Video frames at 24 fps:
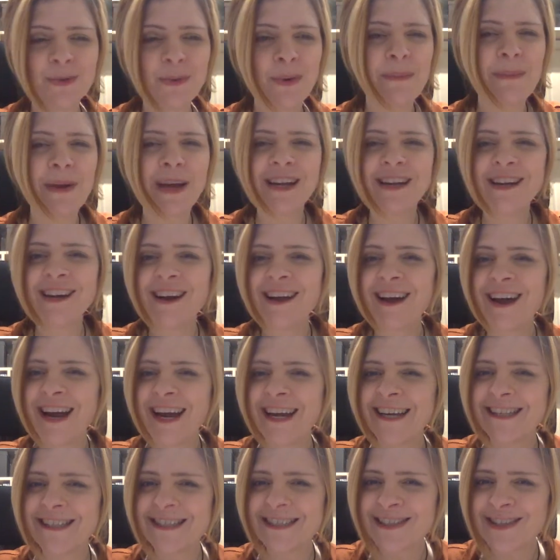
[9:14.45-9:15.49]
when my
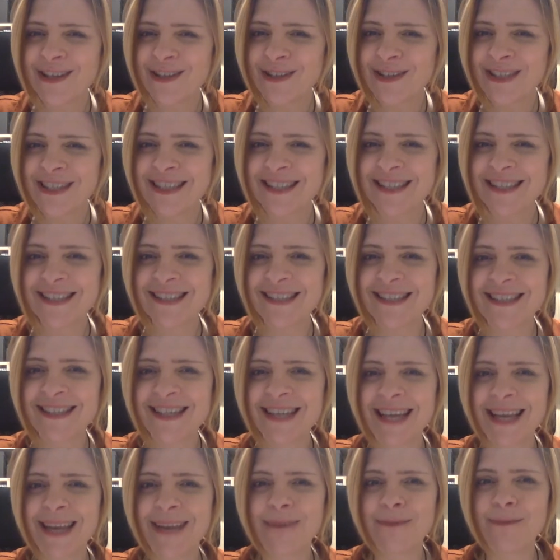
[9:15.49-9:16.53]
clients notice its
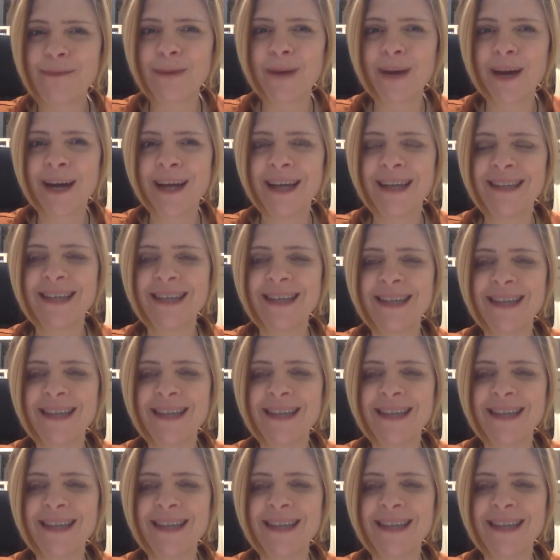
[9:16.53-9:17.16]
state of mind,